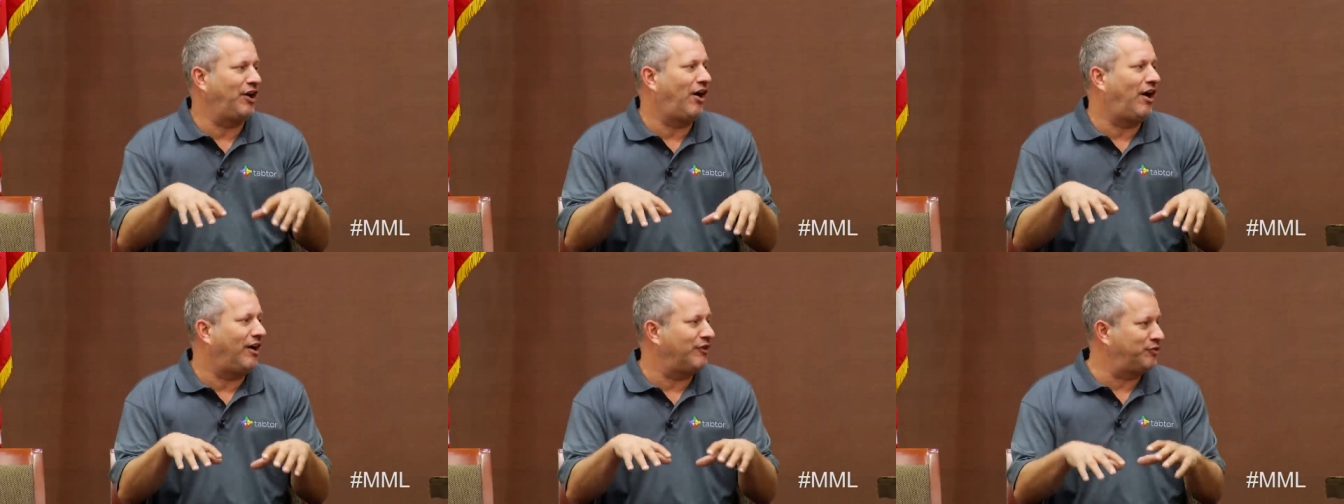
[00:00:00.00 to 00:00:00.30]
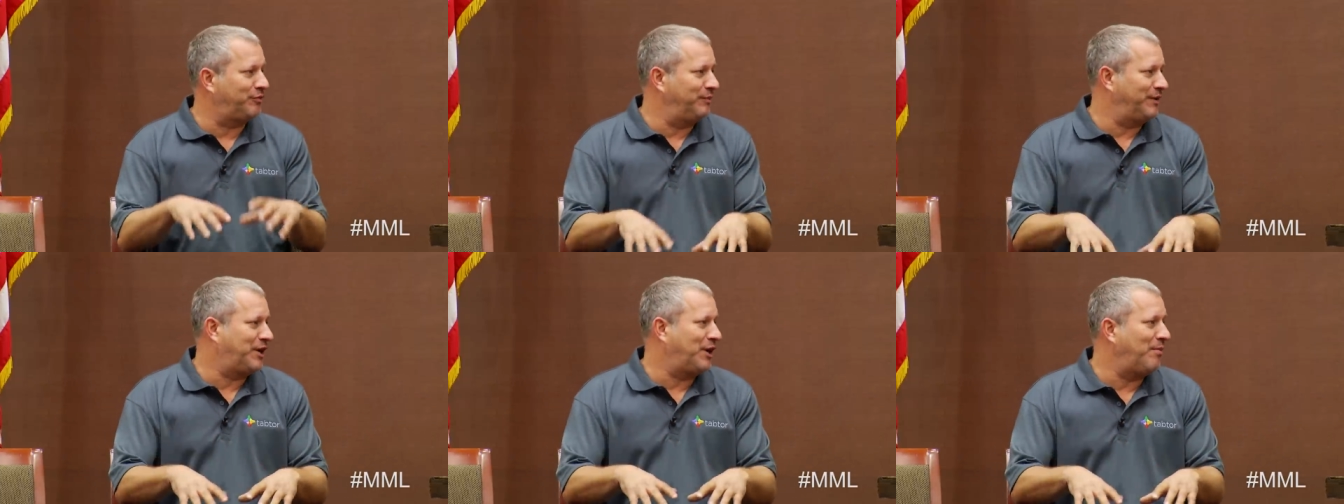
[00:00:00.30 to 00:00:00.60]

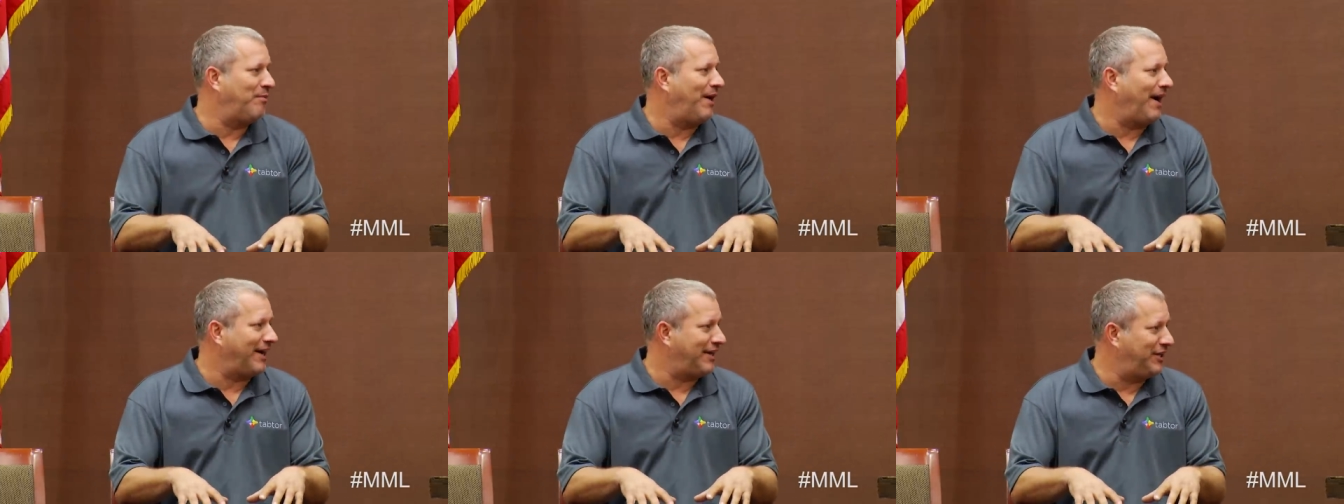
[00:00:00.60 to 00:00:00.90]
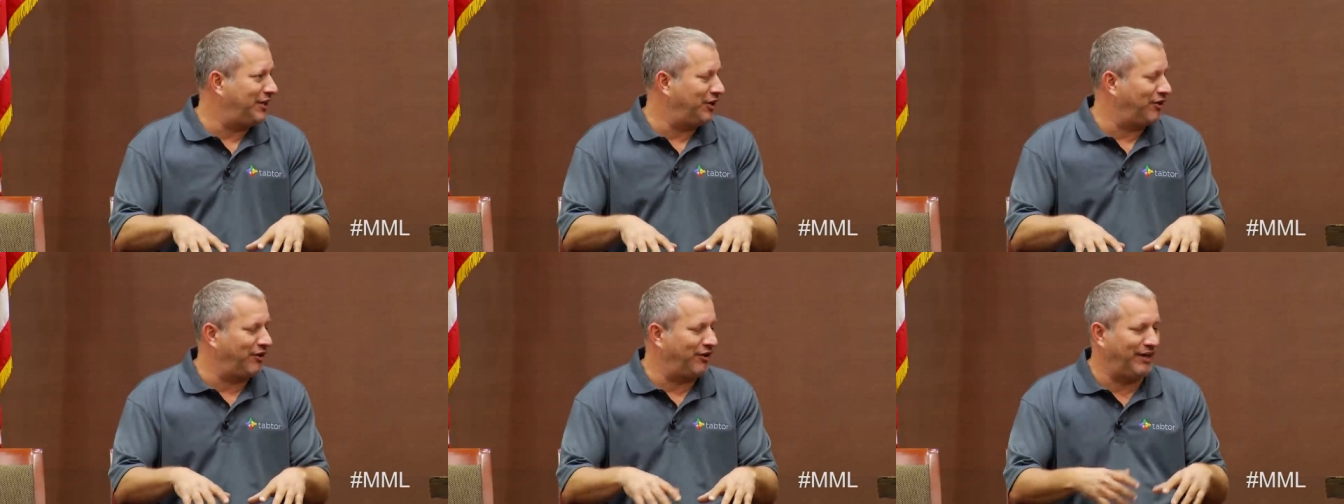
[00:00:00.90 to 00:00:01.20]
awesome to come back
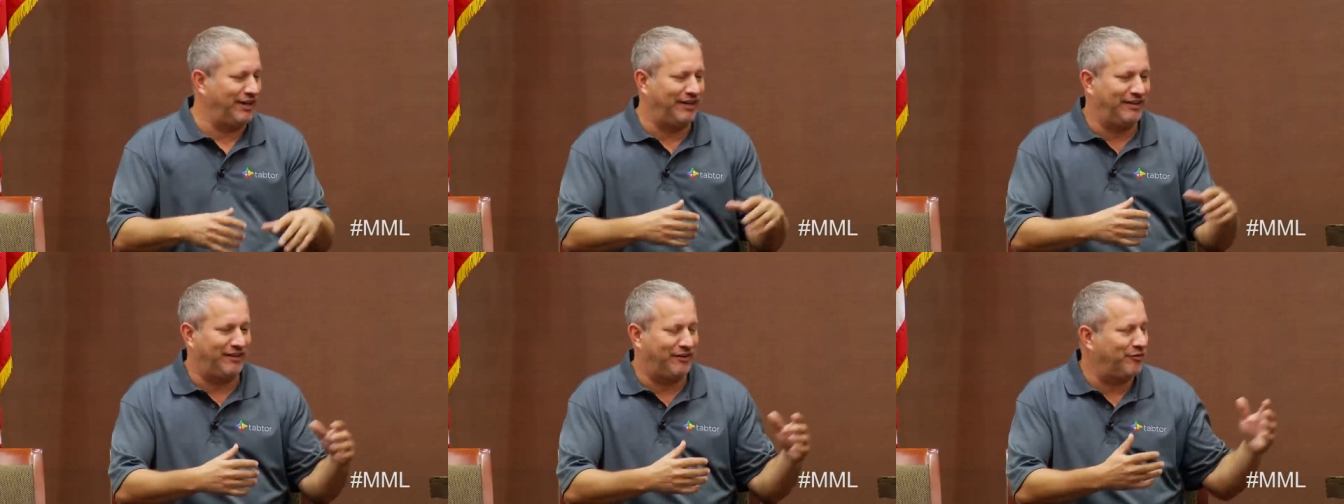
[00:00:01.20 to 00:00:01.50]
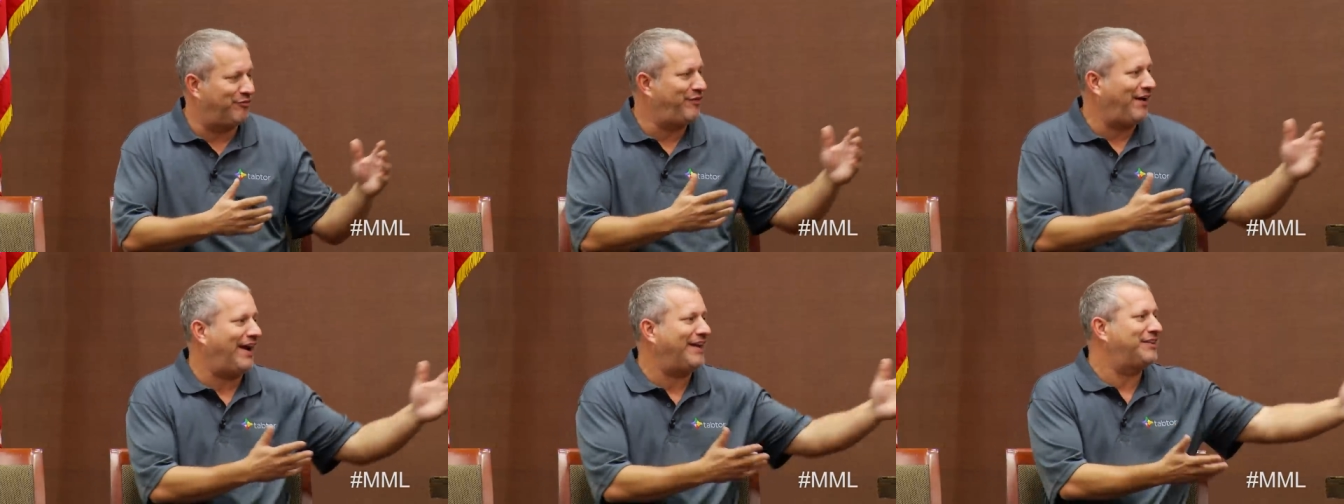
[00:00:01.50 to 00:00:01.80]
here. And the
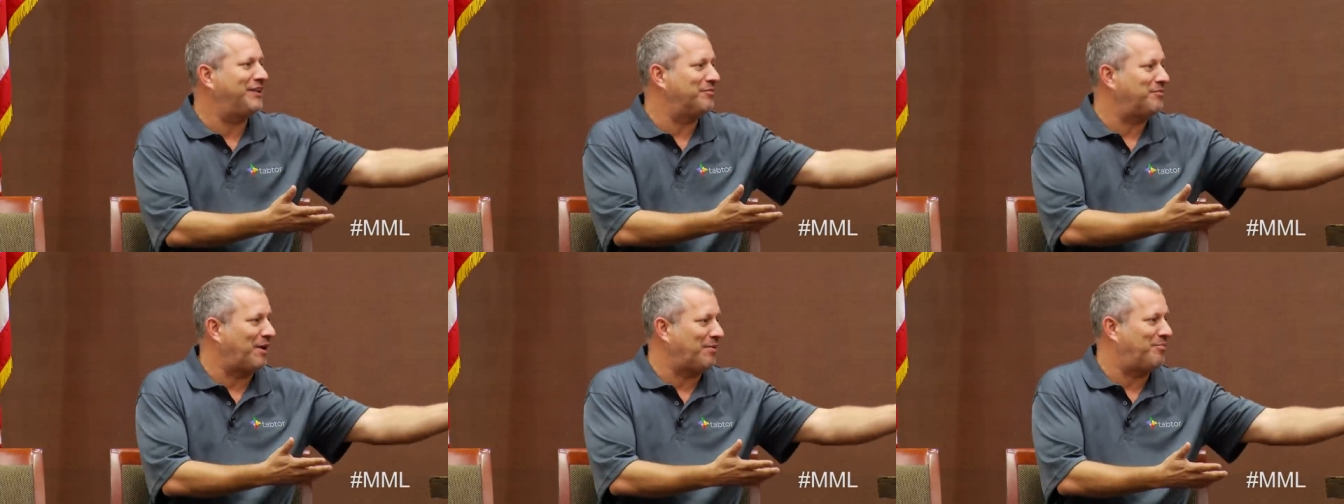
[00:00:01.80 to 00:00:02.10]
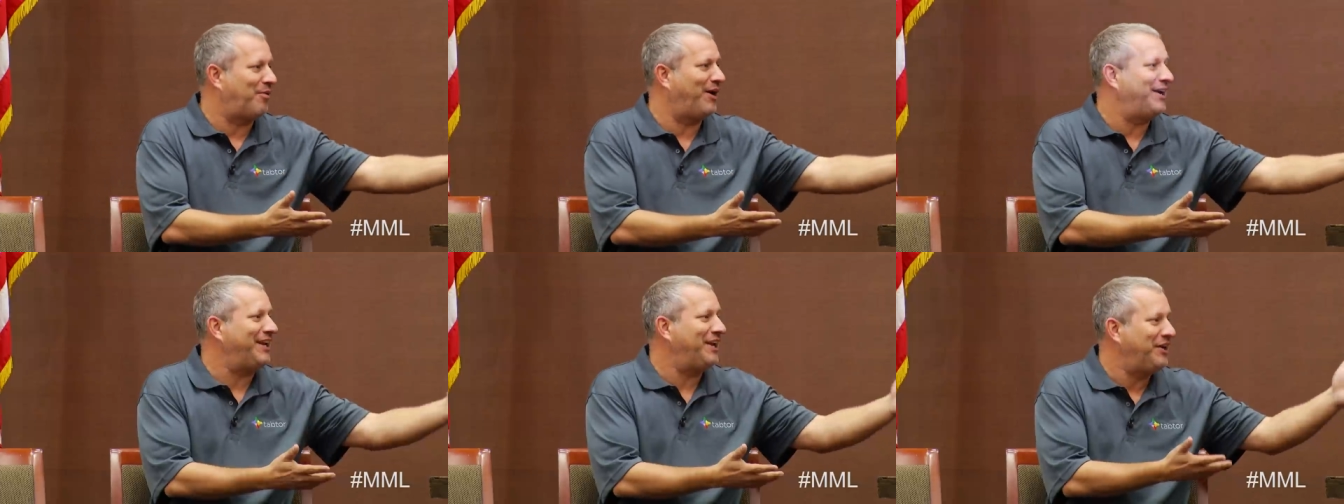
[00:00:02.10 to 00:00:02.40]
fact that my
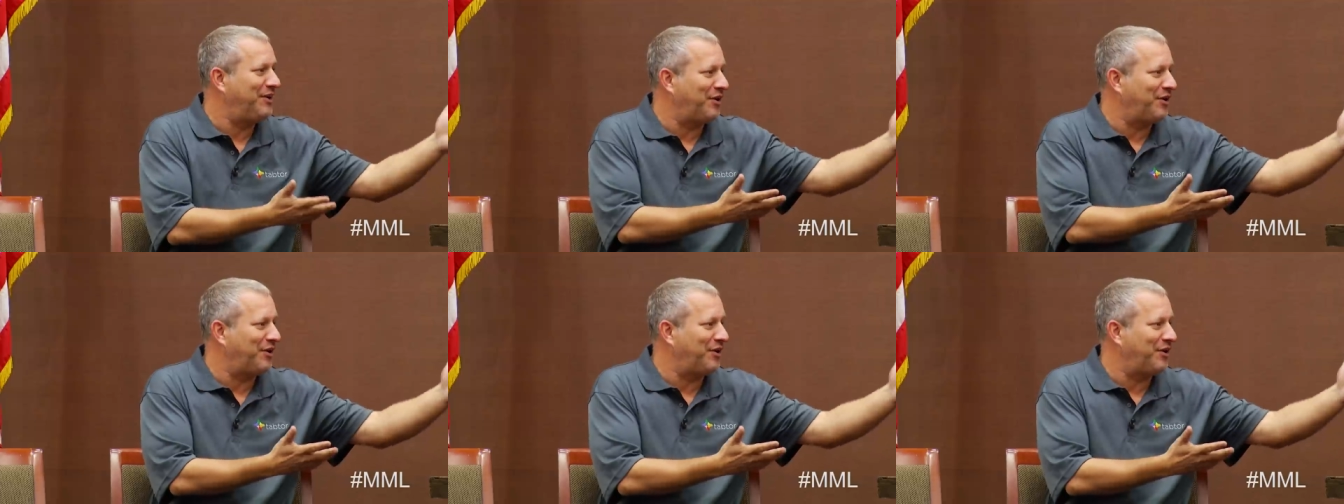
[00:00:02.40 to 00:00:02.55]
buddy